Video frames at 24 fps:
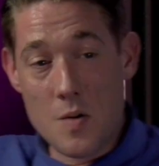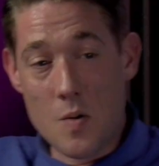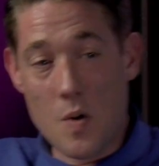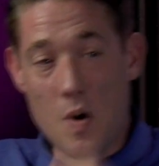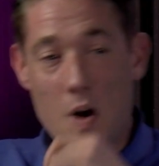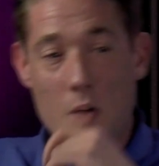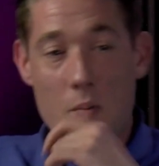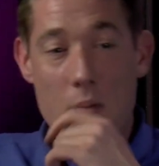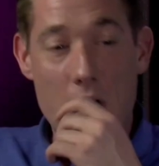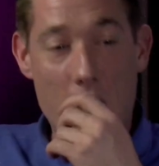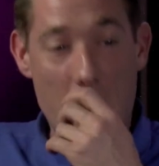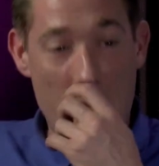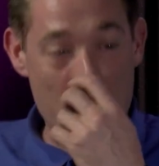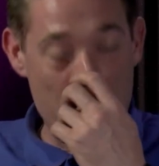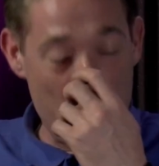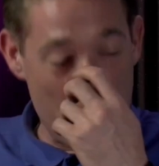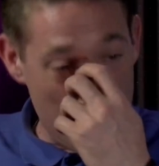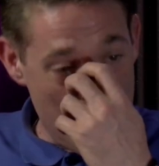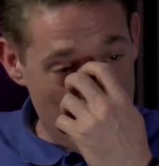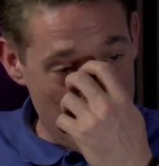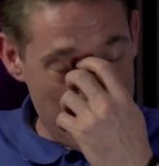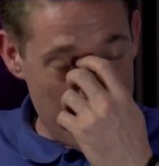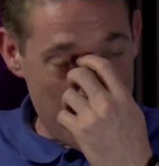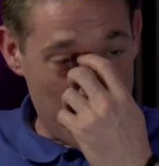Well, I mean, I
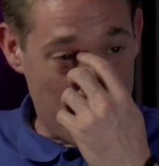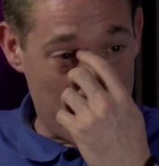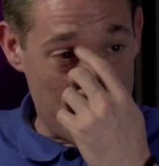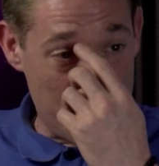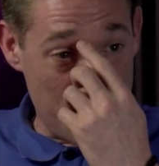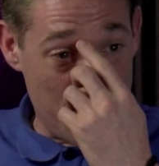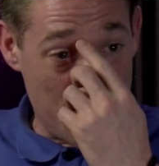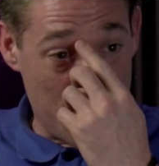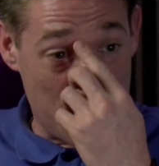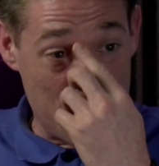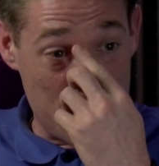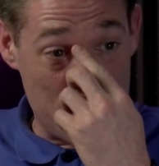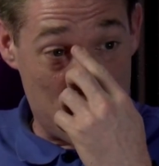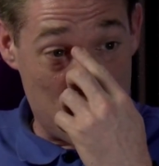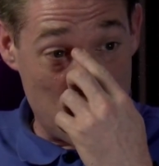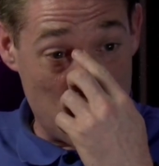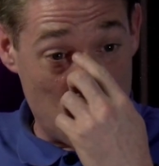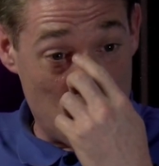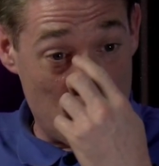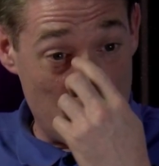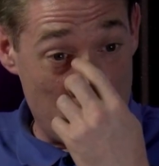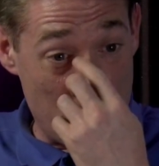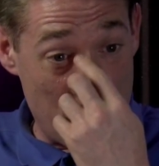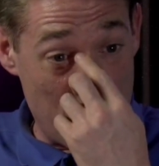know you can
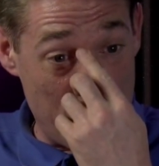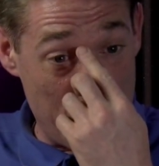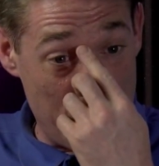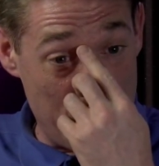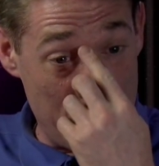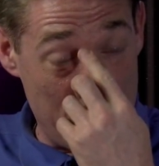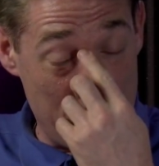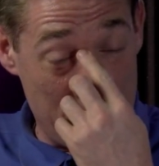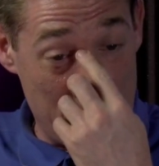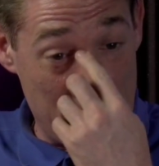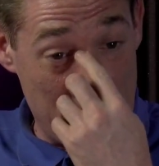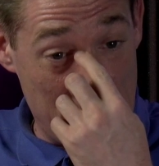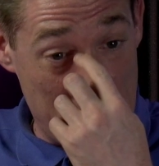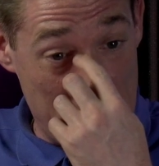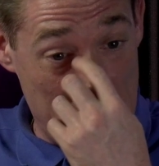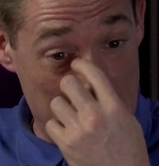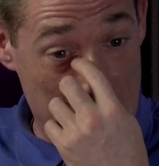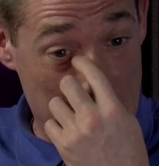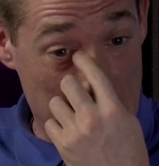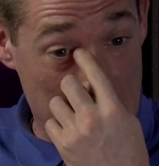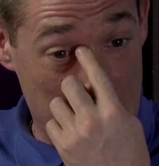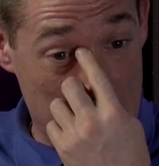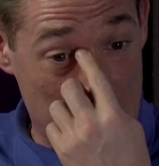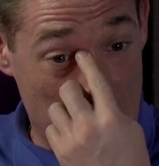talk about it
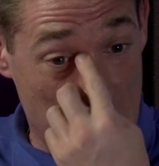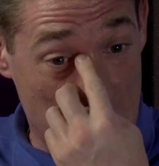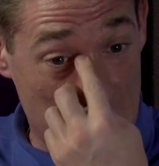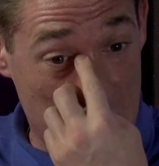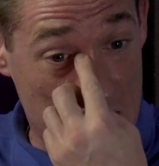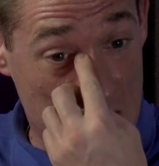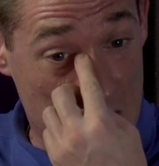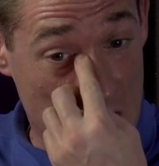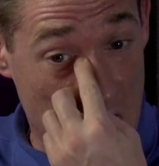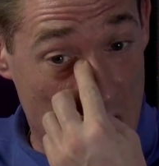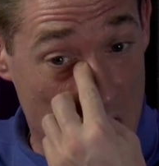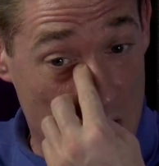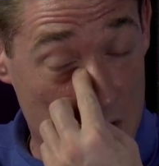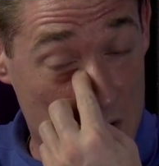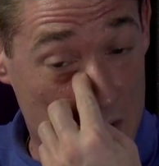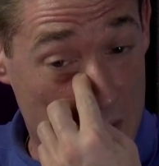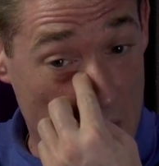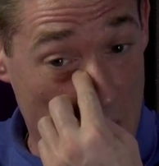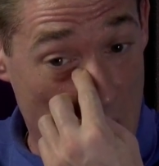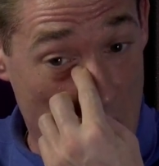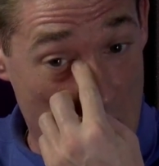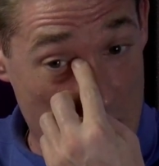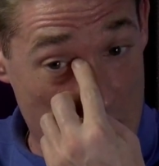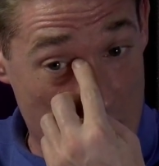in those terms,
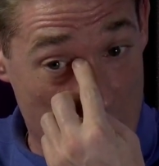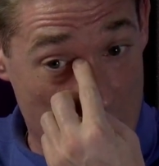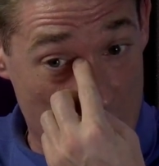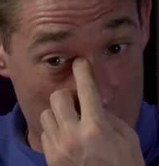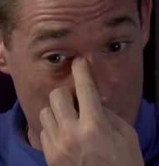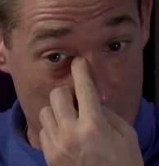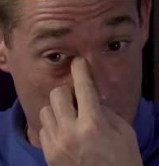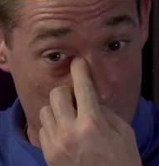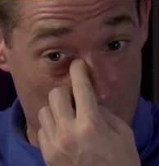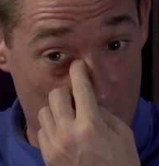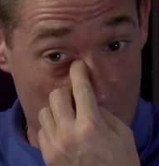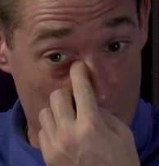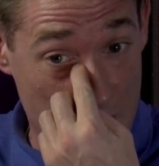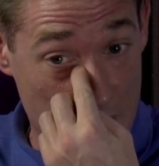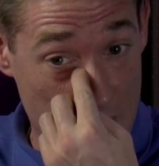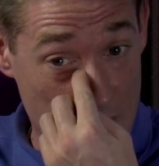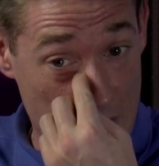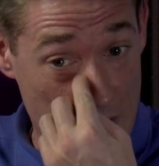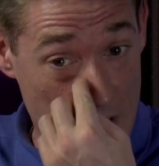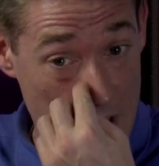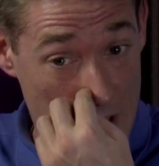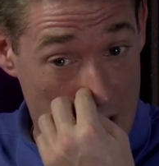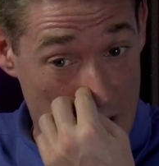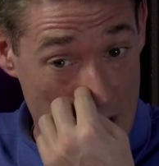but I know you
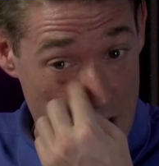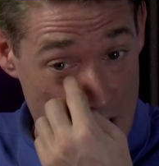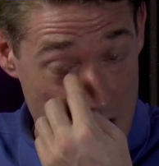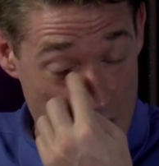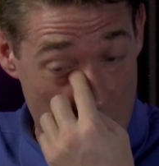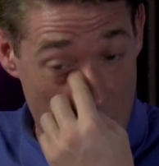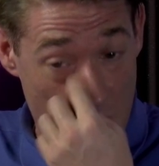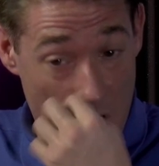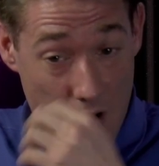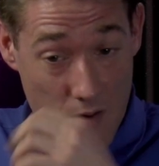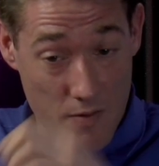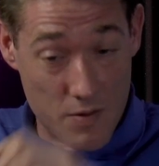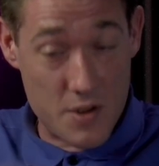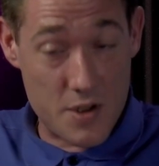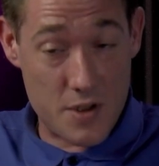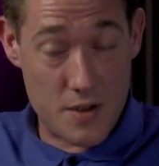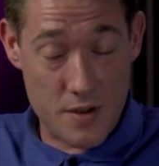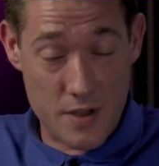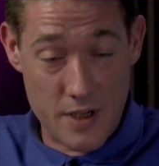are a